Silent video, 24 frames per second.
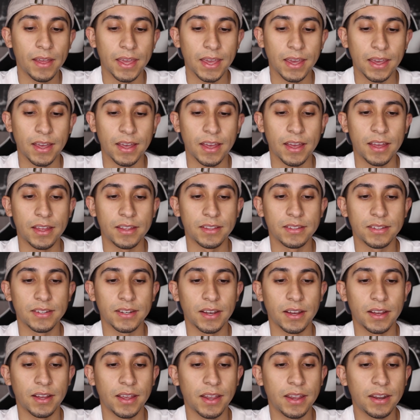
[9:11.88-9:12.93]

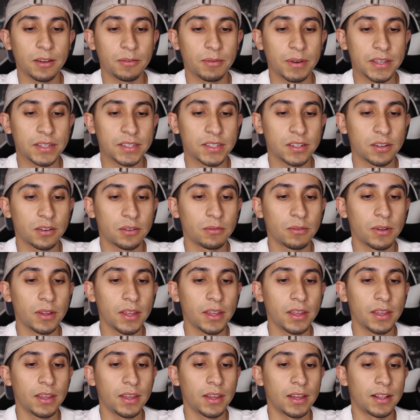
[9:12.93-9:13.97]
And uh, anyway, so
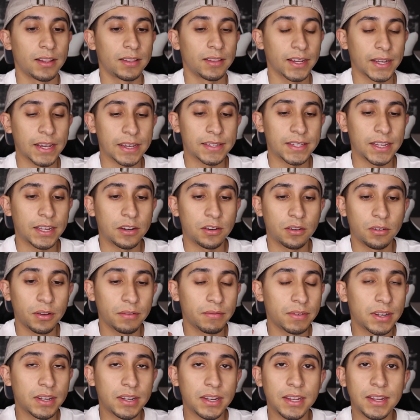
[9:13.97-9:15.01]
like I said, you
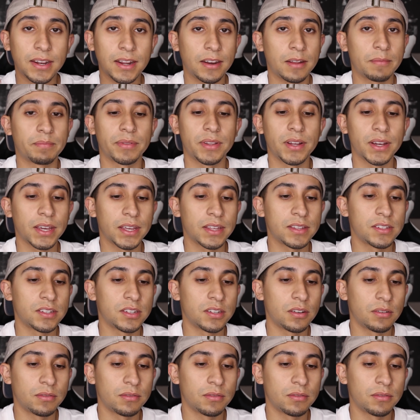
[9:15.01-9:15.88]
don't even need any plugins.